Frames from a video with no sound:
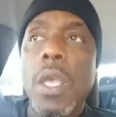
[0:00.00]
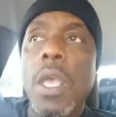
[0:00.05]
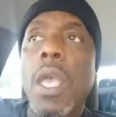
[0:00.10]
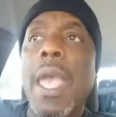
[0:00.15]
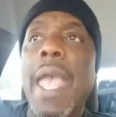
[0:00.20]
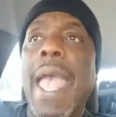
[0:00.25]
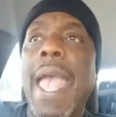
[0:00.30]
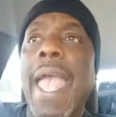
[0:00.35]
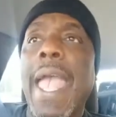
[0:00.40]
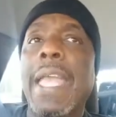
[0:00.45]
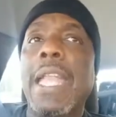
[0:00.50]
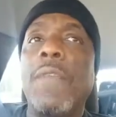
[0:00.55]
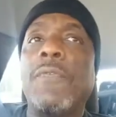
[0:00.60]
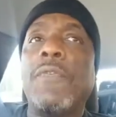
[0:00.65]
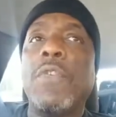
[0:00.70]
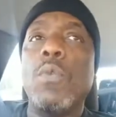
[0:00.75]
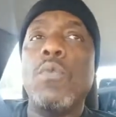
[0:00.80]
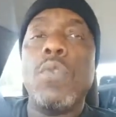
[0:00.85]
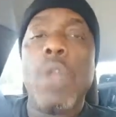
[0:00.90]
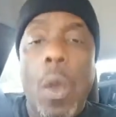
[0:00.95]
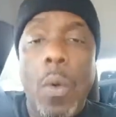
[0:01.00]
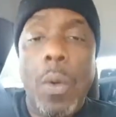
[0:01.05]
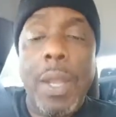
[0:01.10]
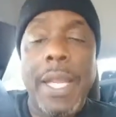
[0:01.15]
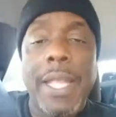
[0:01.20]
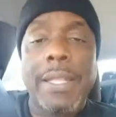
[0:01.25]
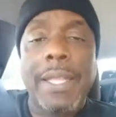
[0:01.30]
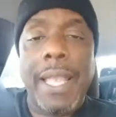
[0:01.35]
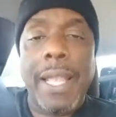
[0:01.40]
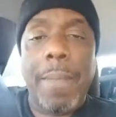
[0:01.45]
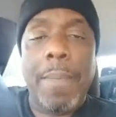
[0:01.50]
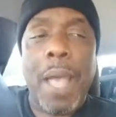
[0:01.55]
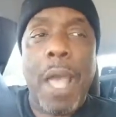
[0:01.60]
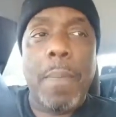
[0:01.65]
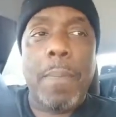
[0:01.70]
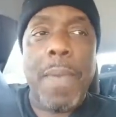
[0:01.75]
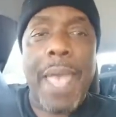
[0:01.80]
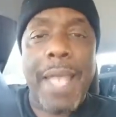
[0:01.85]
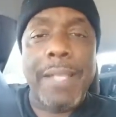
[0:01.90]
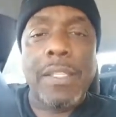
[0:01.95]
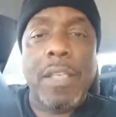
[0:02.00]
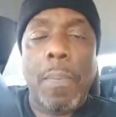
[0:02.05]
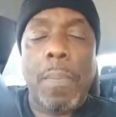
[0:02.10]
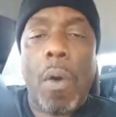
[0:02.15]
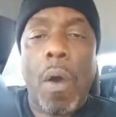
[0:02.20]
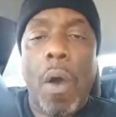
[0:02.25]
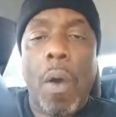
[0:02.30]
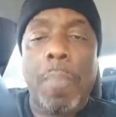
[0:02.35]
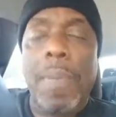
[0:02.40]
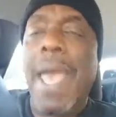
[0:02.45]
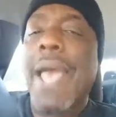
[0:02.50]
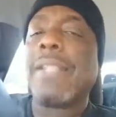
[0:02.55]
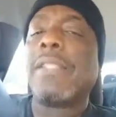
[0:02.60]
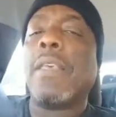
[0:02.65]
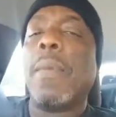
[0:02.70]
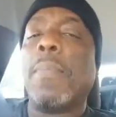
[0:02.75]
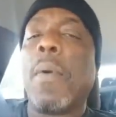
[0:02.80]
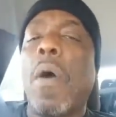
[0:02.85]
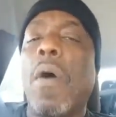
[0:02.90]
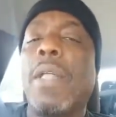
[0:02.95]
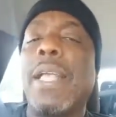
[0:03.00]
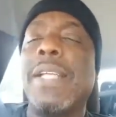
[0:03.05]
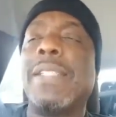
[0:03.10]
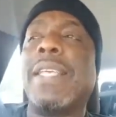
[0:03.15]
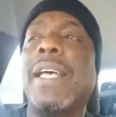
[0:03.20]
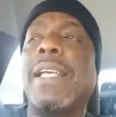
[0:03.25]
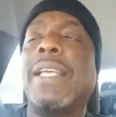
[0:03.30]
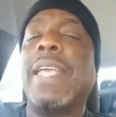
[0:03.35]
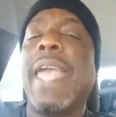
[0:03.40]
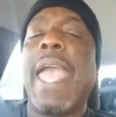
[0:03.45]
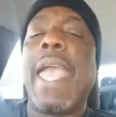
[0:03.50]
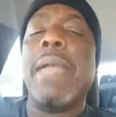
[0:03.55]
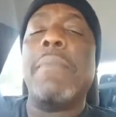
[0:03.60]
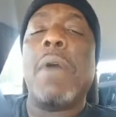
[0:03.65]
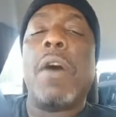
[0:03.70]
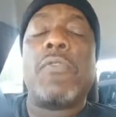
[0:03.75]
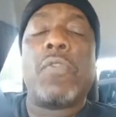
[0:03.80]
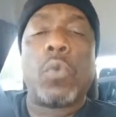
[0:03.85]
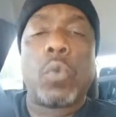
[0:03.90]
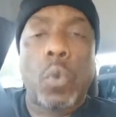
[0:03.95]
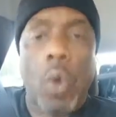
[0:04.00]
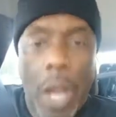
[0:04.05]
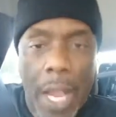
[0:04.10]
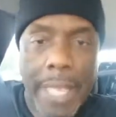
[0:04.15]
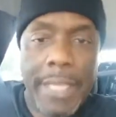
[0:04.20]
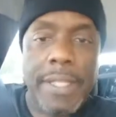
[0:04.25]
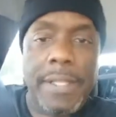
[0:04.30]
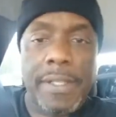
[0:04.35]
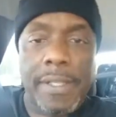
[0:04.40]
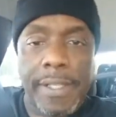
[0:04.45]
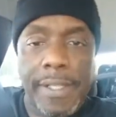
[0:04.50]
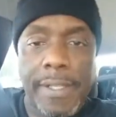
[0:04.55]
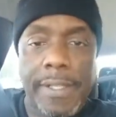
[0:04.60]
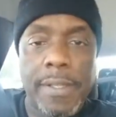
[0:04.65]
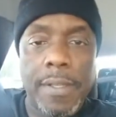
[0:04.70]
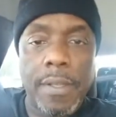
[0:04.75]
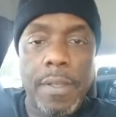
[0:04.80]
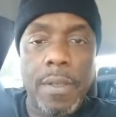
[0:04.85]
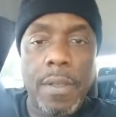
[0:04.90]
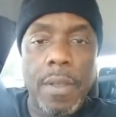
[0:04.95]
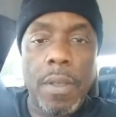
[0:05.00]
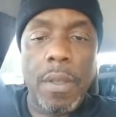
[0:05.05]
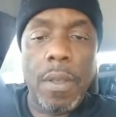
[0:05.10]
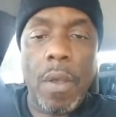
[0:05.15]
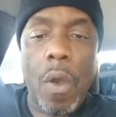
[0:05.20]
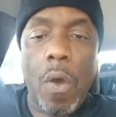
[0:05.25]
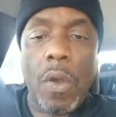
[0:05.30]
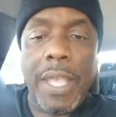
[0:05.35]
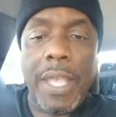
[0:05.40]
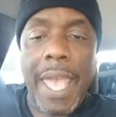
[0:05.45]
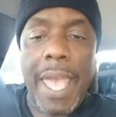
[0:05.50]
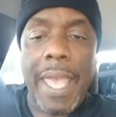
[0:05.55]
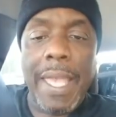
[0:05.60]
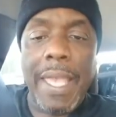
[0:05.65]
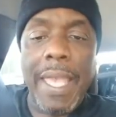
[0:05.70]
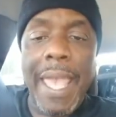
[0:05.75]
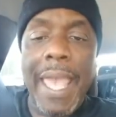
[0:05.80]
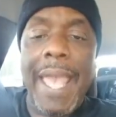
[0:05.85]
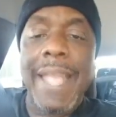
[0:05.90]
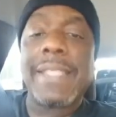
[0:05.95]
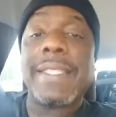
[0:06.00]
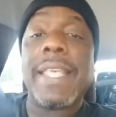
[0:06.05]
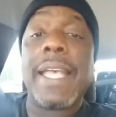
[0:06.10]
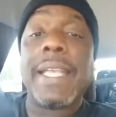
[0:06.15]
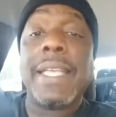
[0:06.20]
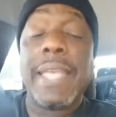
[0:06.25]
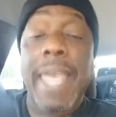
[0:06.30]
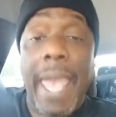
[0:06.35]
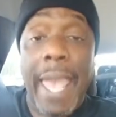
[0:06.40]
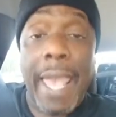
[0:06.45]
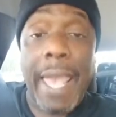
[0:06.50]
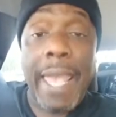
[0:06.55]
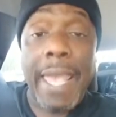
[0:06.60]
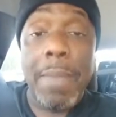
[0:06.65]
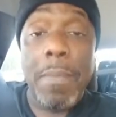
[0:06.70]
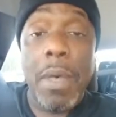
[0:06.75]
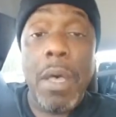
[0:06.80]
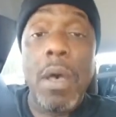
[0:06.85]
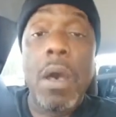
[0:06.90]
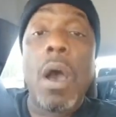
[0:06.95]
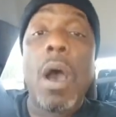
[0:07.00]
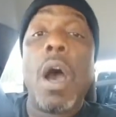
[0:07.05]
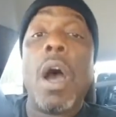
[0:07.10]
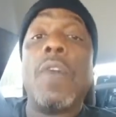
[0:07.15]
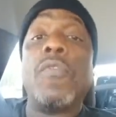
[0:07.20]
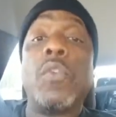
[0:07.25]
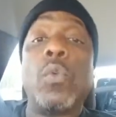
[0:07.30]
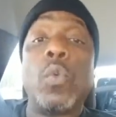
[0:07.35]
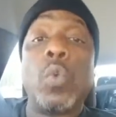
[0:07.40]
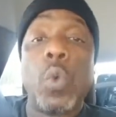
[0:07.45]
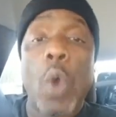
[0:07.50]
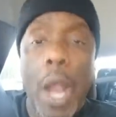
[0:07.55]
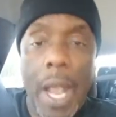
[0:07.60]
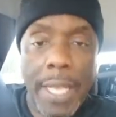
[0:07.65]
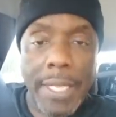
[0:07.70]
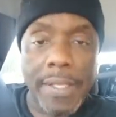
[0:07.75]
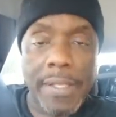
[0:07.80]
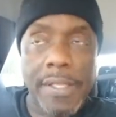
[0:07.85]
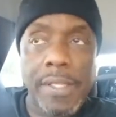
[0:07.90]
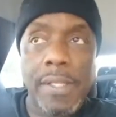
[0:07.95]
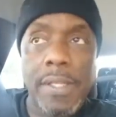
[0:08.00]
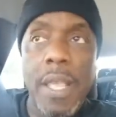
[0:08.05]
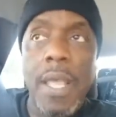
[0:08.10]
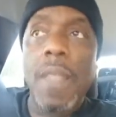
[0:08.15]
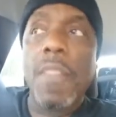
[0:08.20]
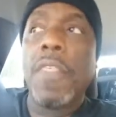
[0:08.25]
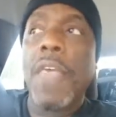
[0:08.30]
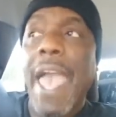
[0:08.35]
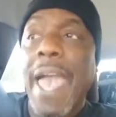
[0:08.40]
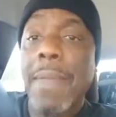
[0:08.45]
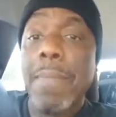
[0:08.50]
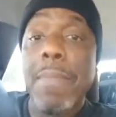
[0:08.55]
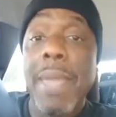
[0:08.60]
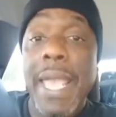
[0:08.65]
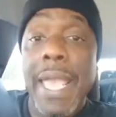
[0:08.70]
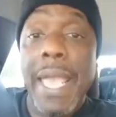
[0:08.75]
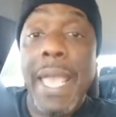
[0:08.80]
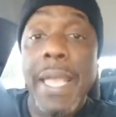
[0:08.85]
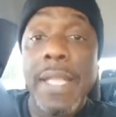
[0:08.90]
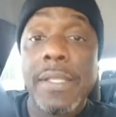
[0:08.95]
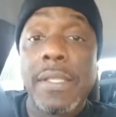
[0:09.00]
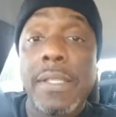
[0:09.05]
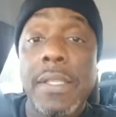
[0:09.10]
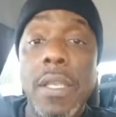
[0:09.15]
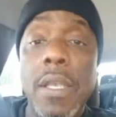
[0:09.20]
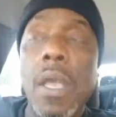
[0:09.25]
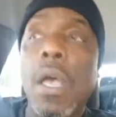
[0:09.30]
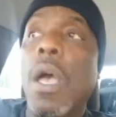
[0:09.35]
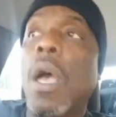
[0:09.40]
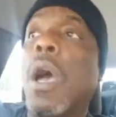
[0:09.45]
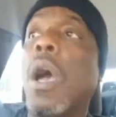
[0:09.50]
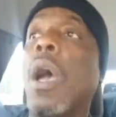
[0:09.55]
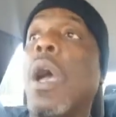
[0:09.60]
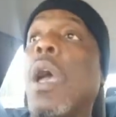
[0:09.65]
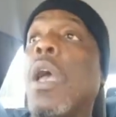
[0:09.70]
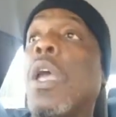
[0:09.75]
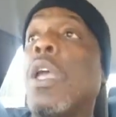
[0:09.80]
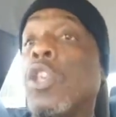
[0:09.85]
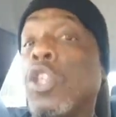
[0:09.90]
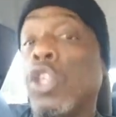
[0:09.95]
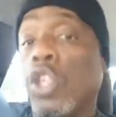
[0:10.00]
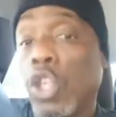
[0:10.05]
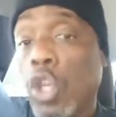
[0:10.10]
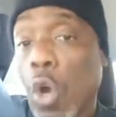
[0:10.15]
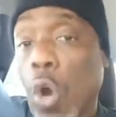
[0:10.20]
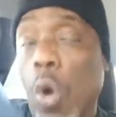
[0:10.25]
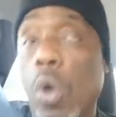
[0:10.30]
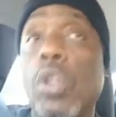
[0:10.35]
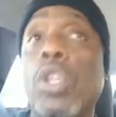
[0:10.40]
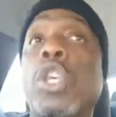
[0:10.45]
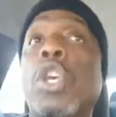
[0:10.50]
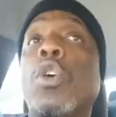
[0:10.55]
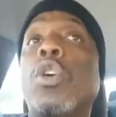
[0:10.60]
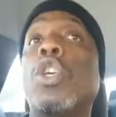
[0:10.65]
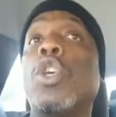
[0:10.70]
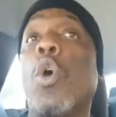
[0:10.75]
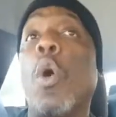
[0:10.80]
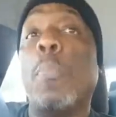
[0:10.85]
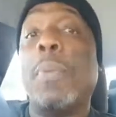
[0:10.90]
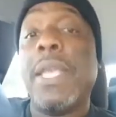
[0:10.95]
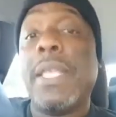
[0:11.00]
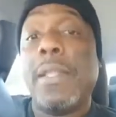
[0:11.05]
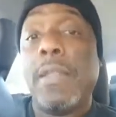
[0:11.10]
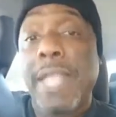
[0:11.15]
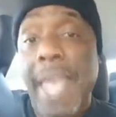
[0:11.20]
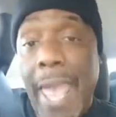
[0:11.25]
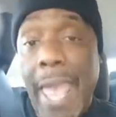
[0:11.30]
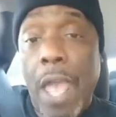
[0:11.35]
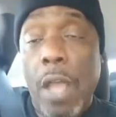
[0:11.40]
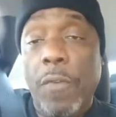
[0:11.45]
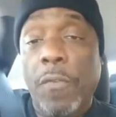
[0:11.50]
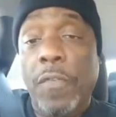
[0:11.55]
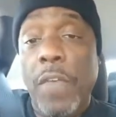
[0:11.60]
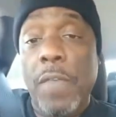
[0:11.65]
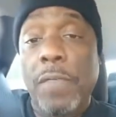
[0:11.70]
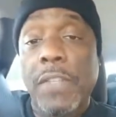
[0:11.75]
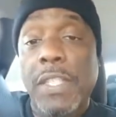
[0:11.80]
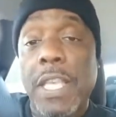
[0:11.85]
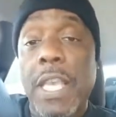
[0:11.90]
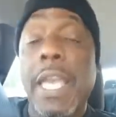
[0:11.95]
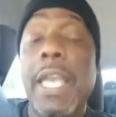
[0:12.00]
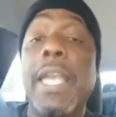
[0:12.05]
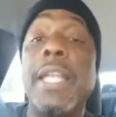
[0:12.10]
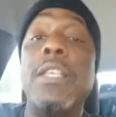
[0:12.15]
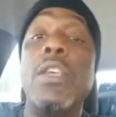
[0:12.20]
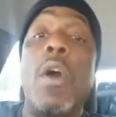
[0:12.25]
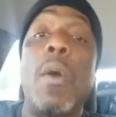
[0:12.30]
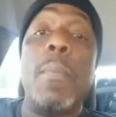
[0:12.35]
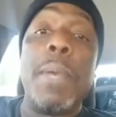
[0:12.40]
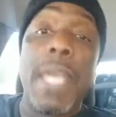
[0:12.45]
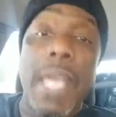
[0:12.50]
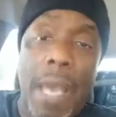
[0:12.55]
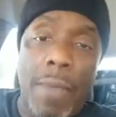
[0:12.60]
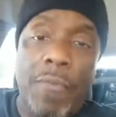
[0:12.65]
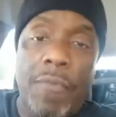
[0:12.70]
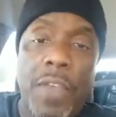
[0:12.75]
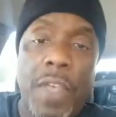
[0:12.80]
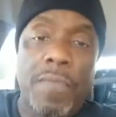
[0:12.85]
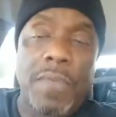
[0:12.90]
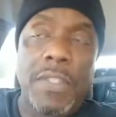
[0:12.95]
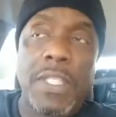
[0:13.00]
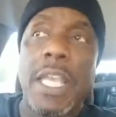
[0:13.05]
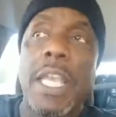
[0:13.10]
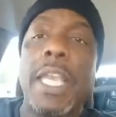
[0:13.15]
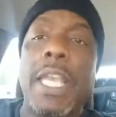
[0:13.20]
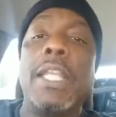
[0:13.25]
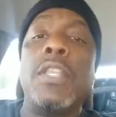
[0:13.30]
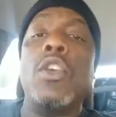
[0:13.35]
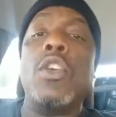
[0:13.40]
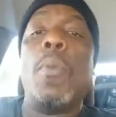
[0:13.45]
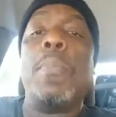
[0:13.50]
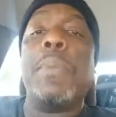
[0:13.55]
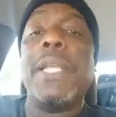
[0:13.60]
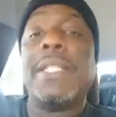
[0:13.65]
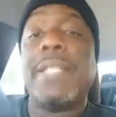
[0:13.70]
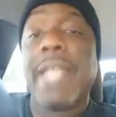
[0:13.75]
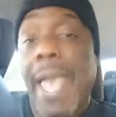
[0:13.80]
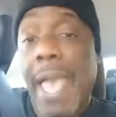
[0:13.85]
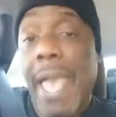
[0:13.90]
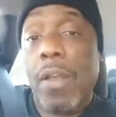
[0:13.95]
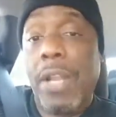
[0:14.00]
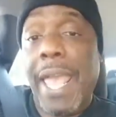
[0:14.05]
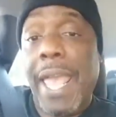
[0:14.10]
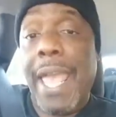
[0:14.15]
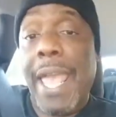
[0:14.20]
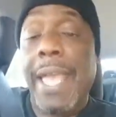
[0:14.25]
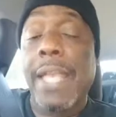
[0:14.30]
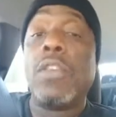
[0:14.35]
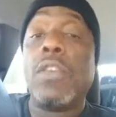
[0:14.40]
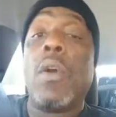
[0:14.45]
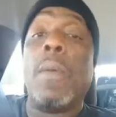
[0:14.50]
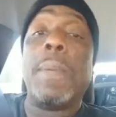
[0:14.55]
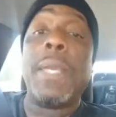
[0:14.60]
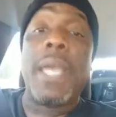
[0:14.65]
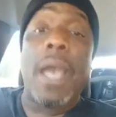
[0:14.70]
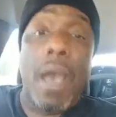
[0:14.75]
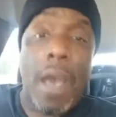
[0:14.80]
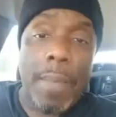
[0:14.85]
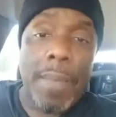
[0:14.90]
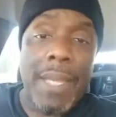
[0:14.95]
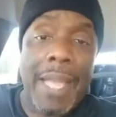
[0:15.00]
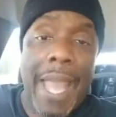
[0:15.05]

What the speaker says: And if you know anything about basketball, basketball is a game of runs, okay? It's a game of runs. That means you'll be down 15, you'll be up 15. You'll be down 8, you'll be up 9.